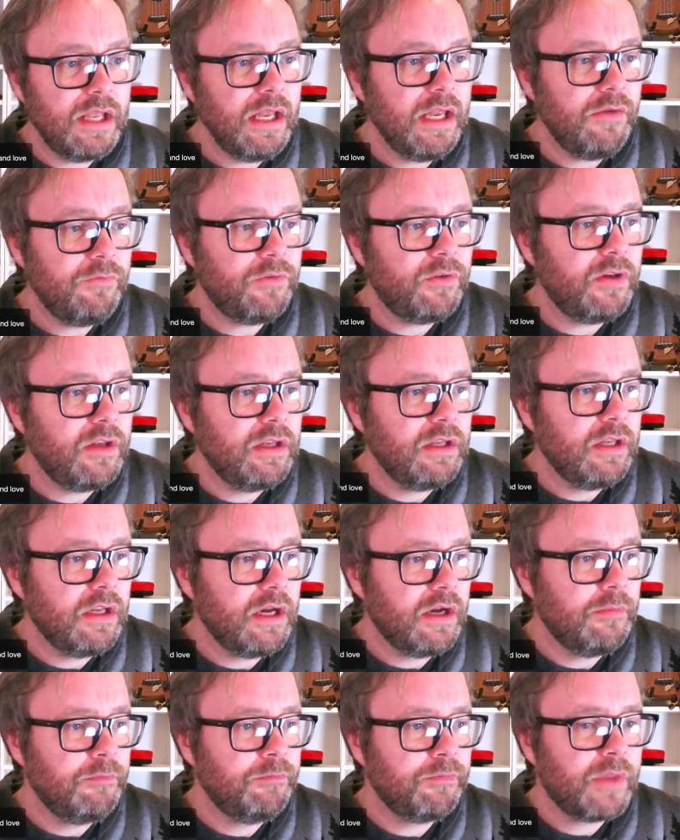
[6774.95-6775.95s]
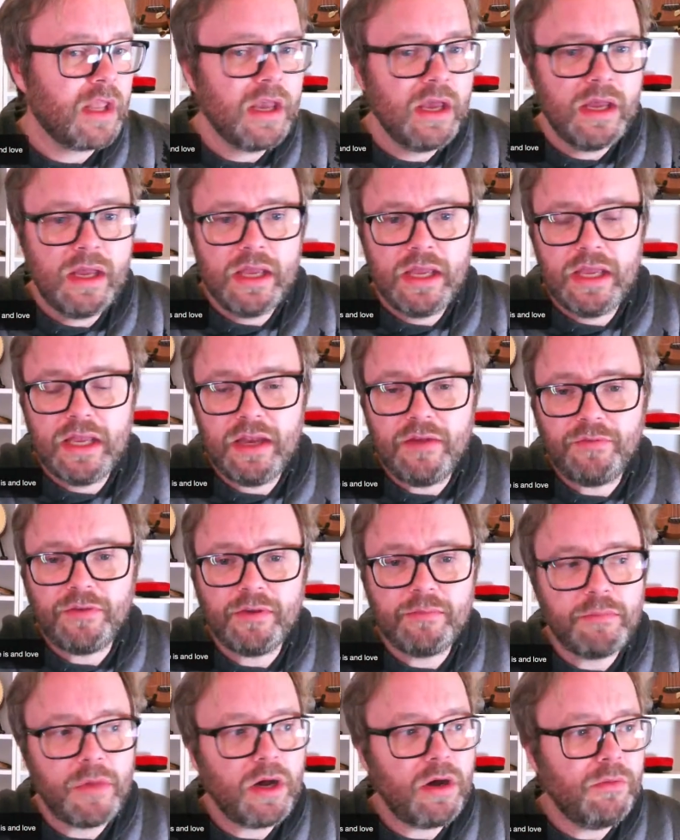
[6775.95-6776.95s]
He lived
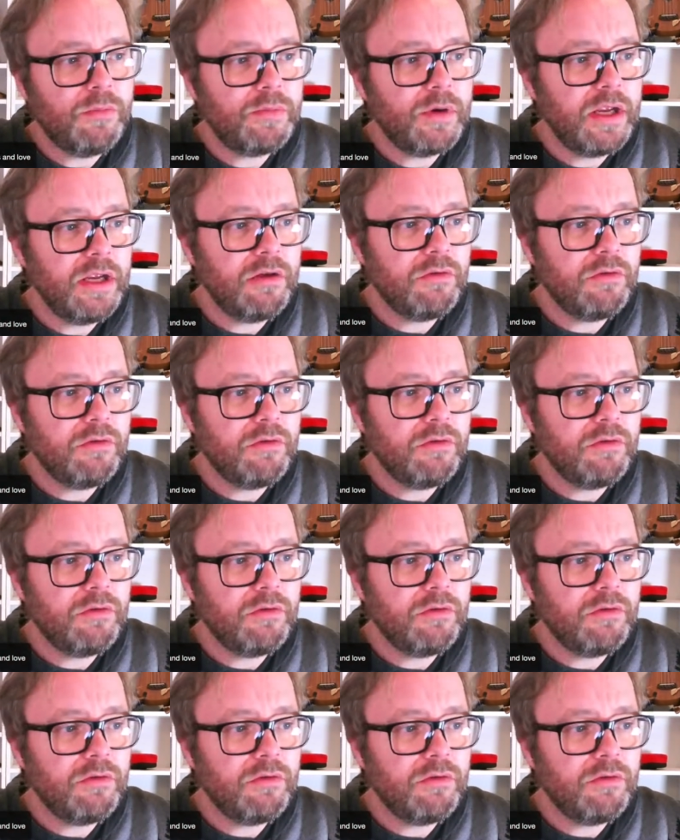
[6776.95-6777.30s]
in Marlborough.